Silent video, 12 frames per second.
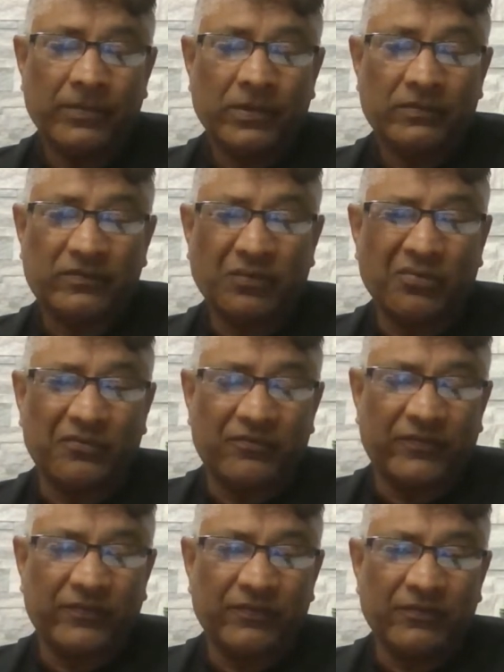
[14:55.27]
So
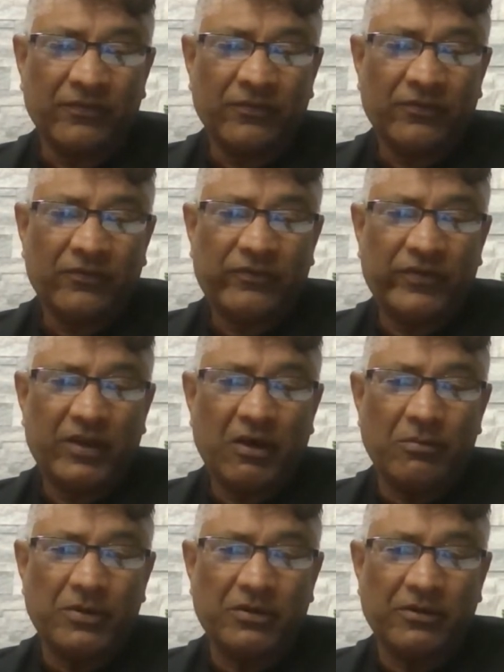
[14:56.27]

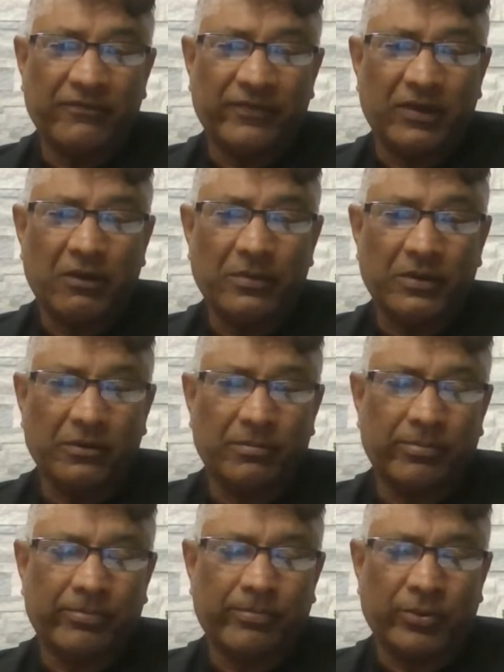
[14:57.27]

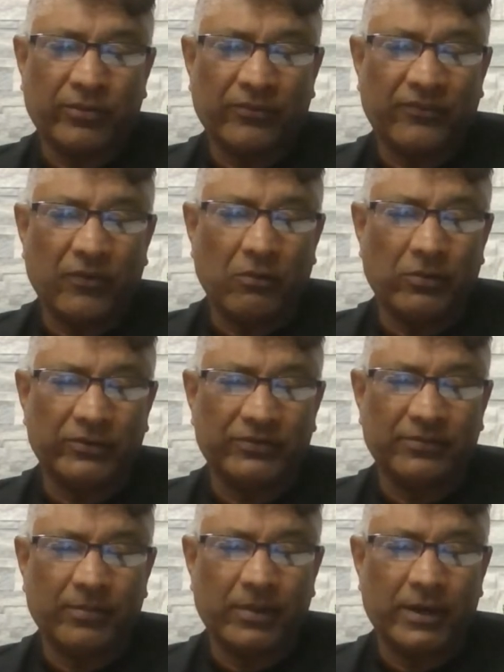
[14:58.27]
phenomenal
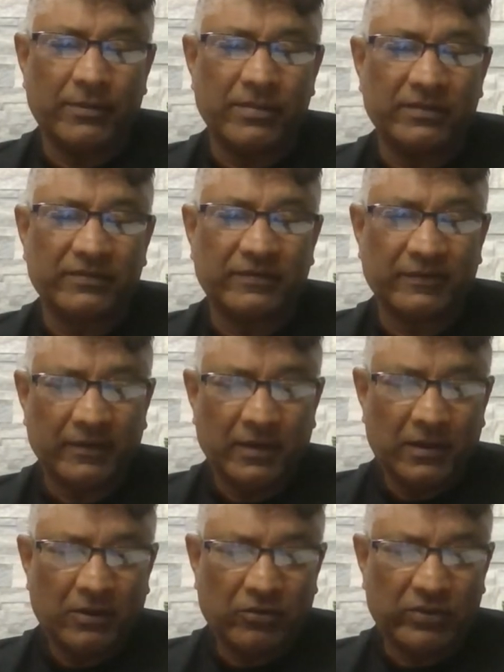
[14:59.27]
performance by Miss
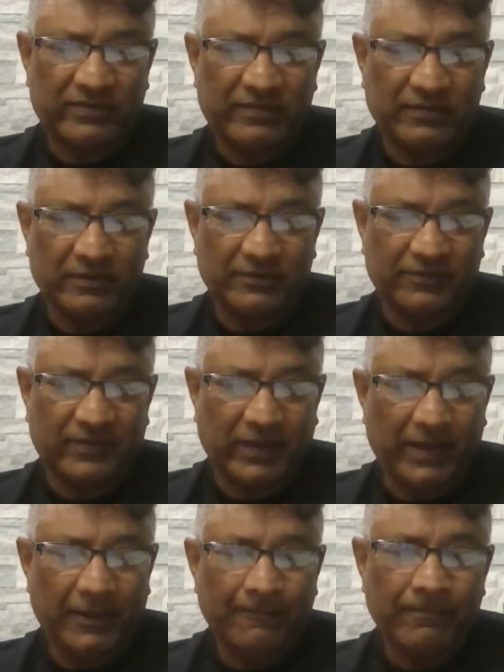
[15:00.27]
Crystal
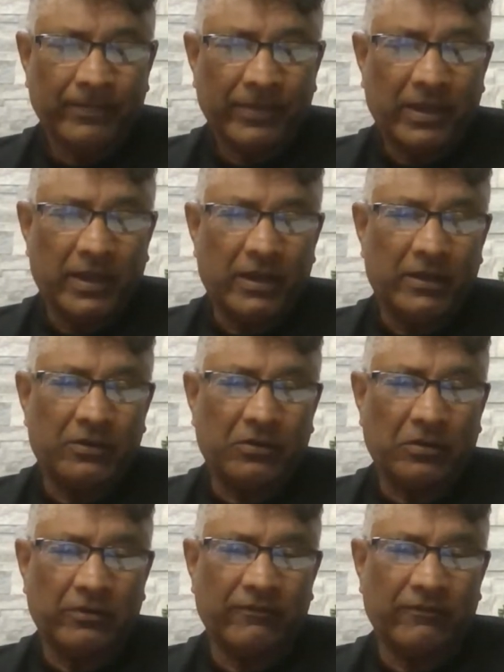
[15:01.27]
Singh in her